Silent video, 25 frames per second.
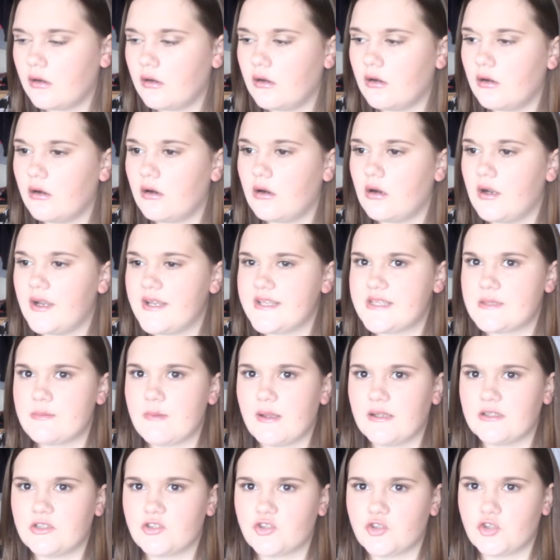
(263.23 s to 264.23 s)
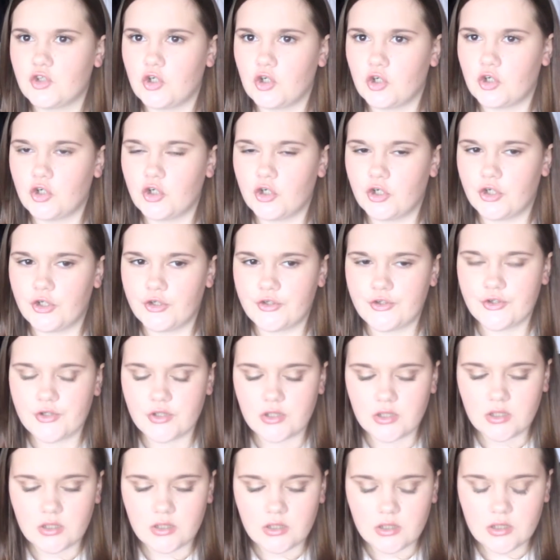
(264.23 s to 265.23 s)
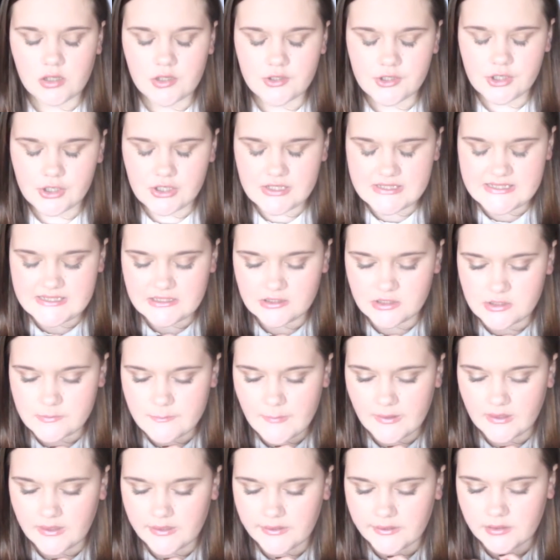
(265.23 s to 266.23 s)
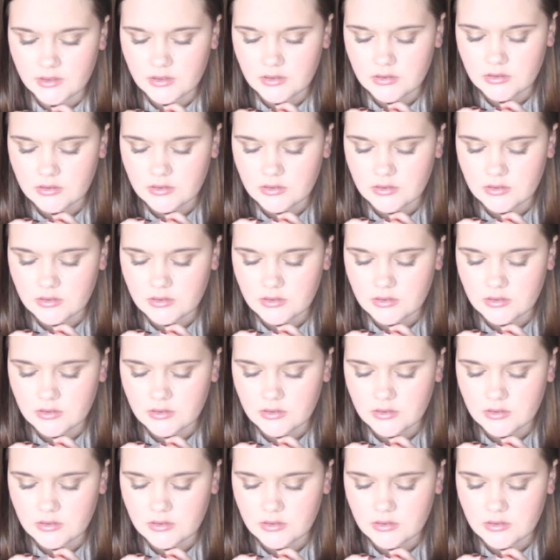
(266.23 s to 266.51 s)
Oh, it smells so good. You can still smell it.